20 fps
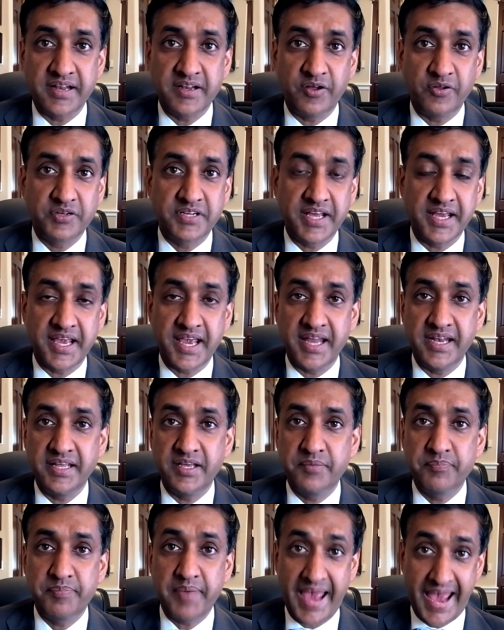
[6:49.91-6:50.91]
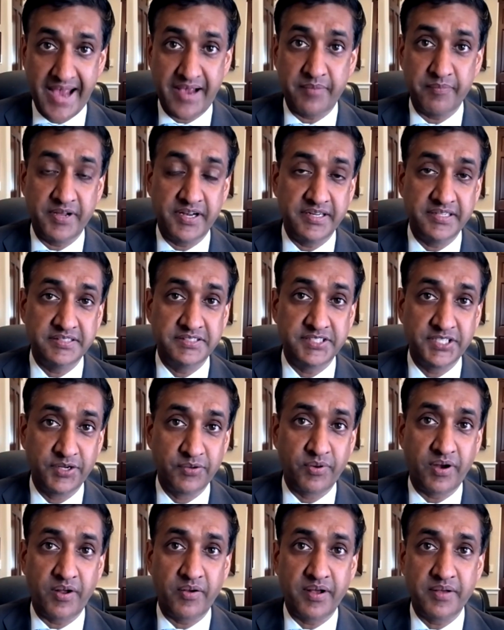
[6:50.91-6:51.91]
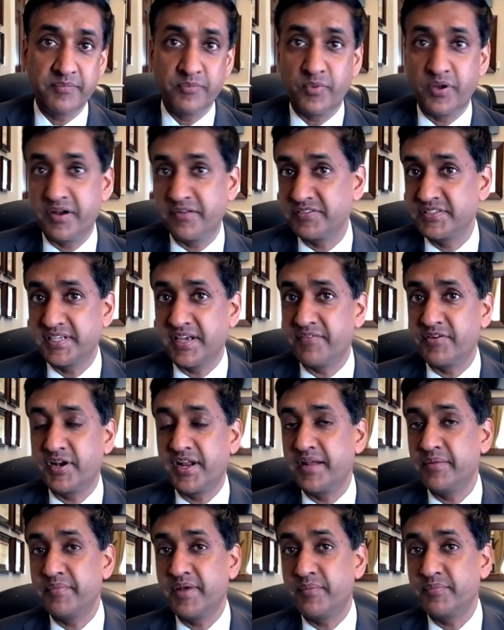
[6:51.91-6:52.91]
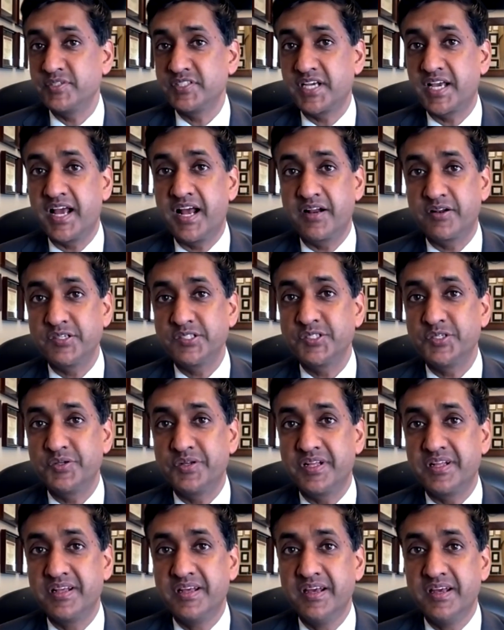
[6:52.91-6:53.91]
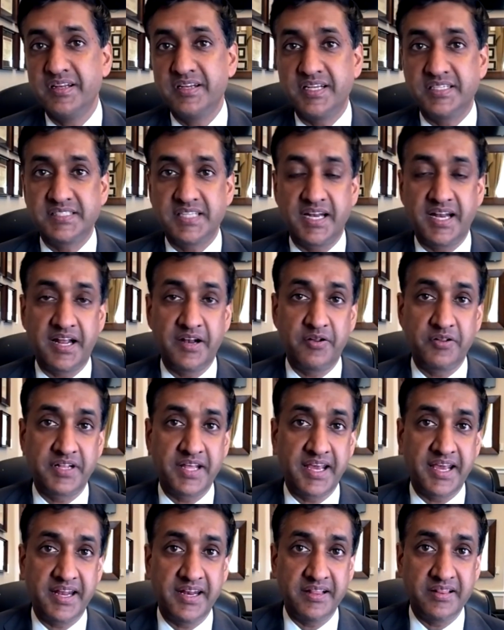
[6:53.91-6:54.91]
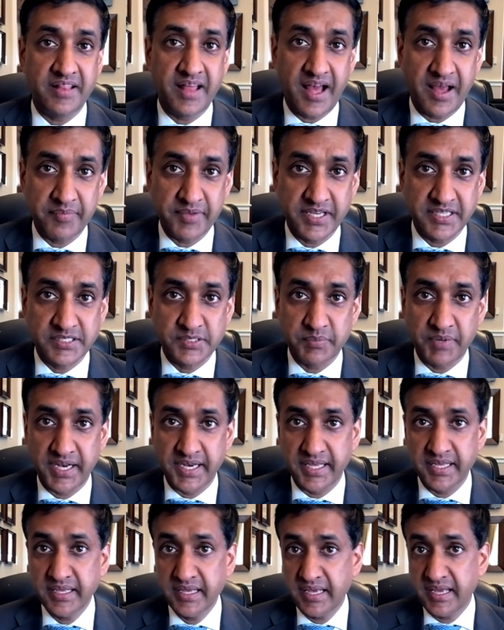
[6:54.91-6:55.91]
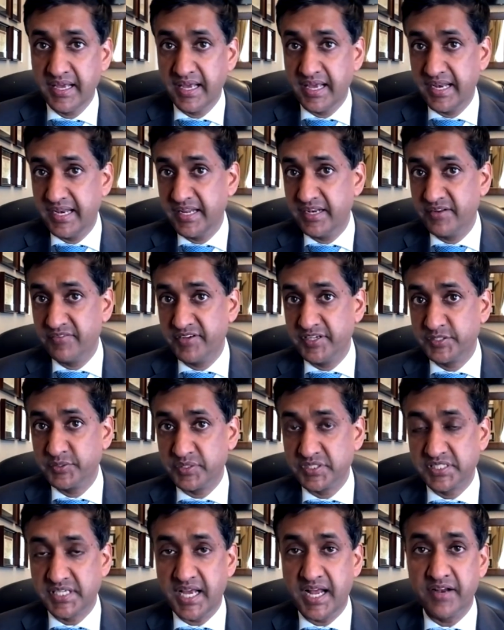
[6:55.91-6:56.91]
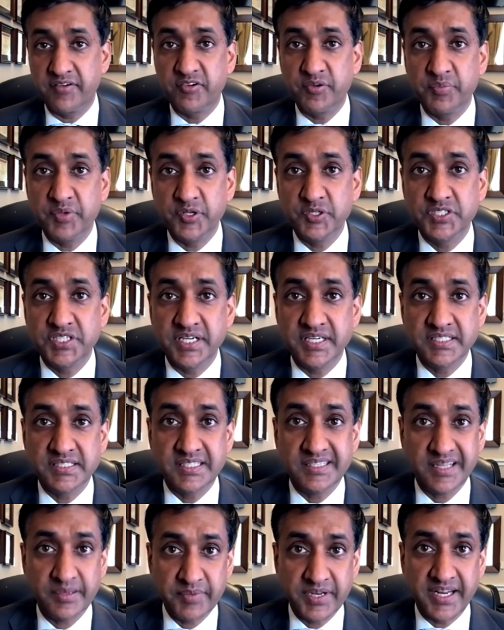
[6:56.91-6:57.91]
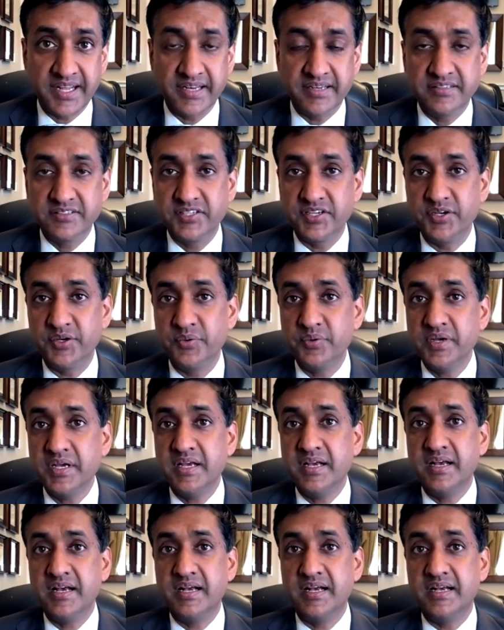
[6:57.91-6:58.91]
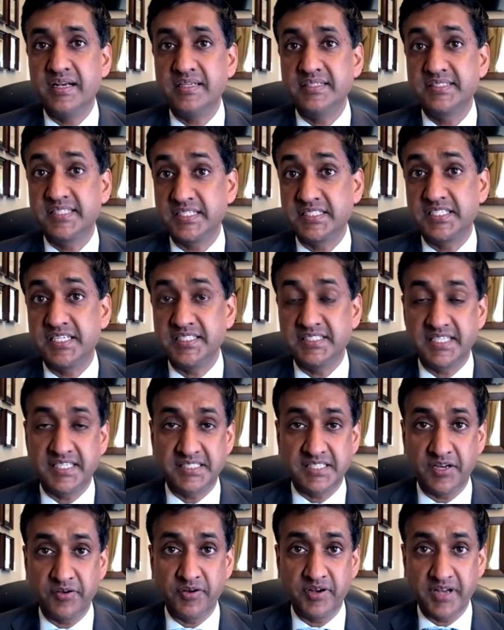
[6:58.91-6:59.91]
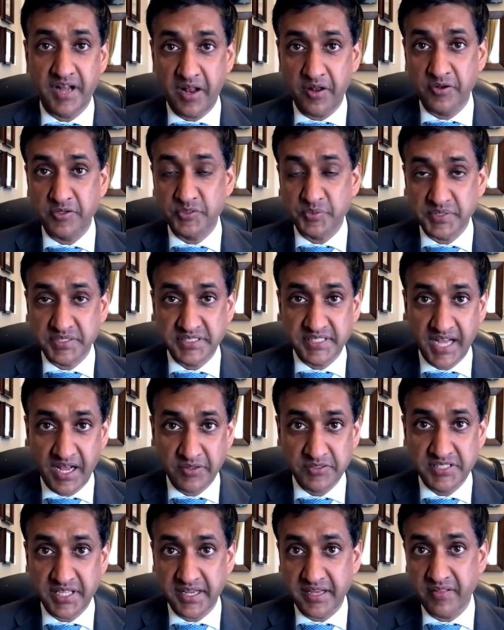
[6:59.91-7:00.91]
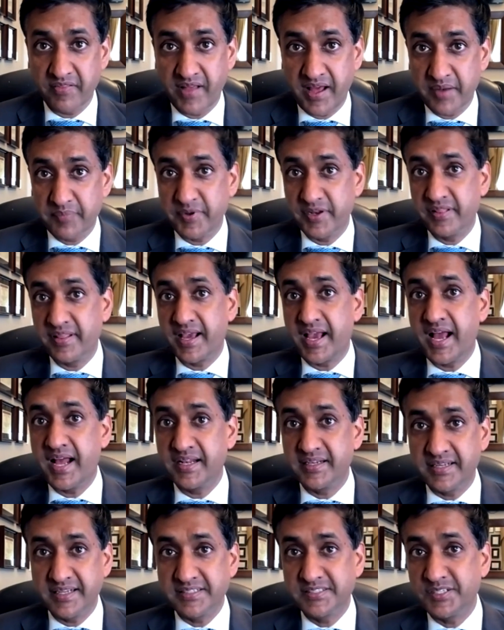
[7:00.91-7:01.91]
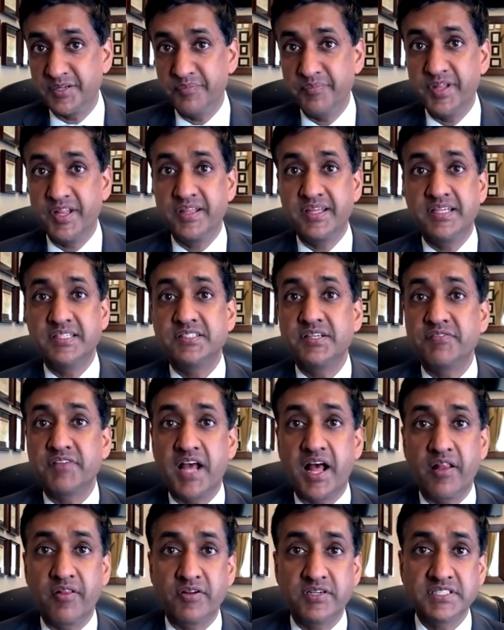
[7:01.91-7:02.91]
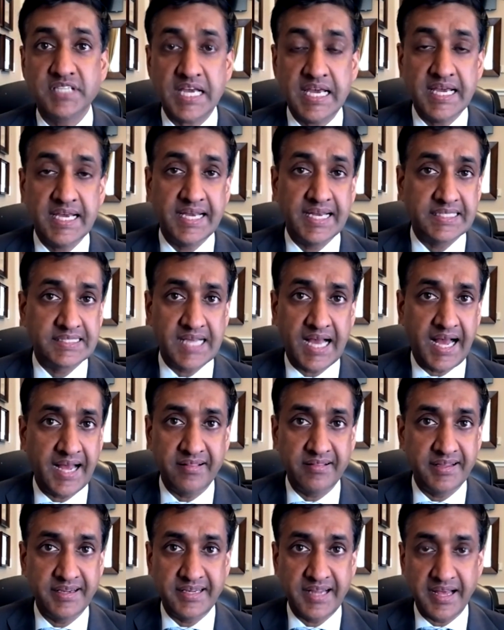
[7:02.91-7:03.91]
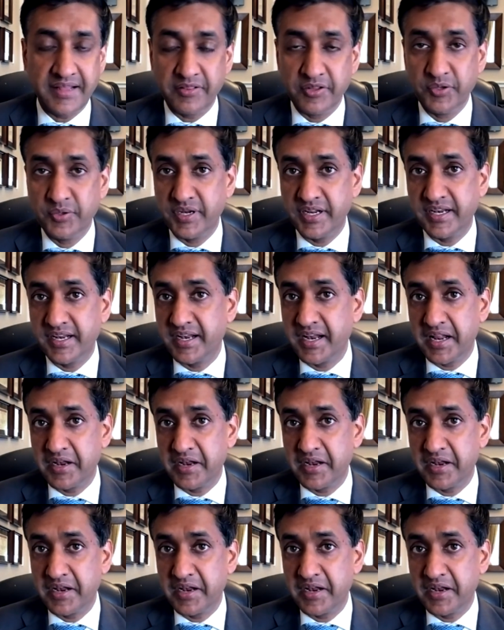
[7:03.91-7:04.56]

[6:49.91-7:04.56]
I don't take any PAC money, zero. I'm one of 7 or 8 members of Congress who does that. I don't take any lobbyist money. An individual's contribution is limited to $6,600, which sounds like a lot, but in the context of millions of dollars, it's highly diluted.